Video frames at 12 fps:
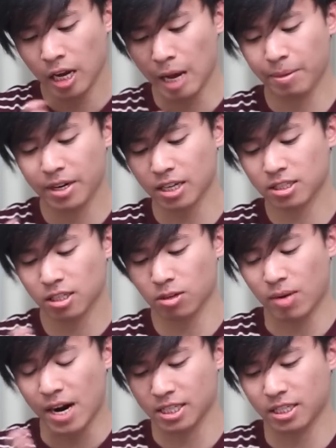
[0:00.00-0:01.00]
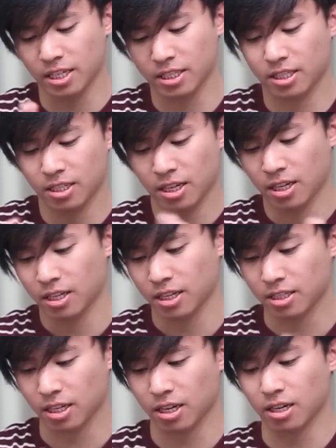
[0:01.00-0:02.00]
And because of the waxiness,
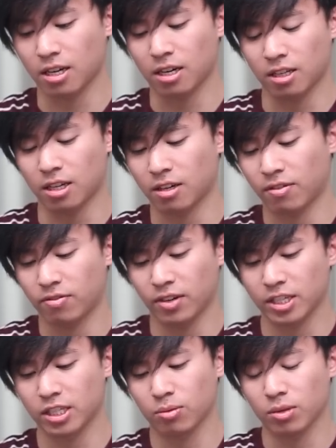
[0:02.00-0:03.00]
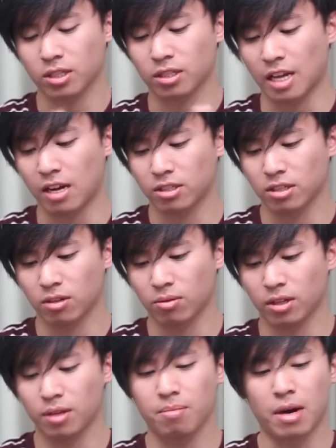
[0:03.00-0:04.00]
there's like a, not, a lot of friction which allows you to
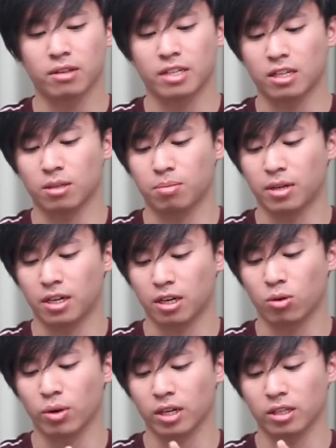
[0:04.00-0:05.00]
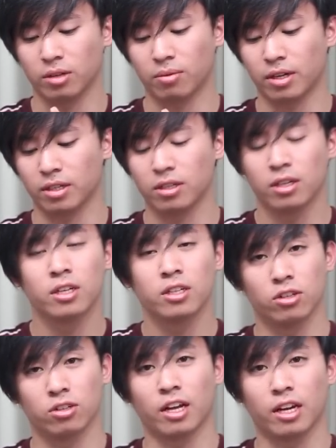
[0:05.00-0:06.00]
really melt down the product quickly when
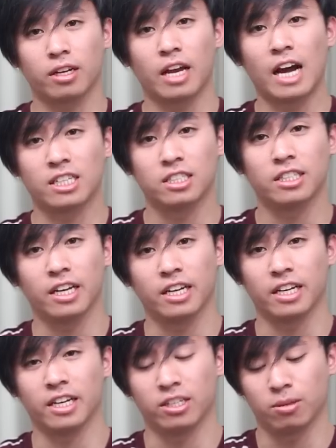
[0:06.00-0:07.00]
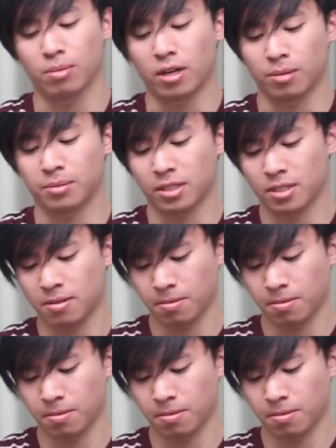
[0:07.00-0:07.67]
you're like agitating it in your palms.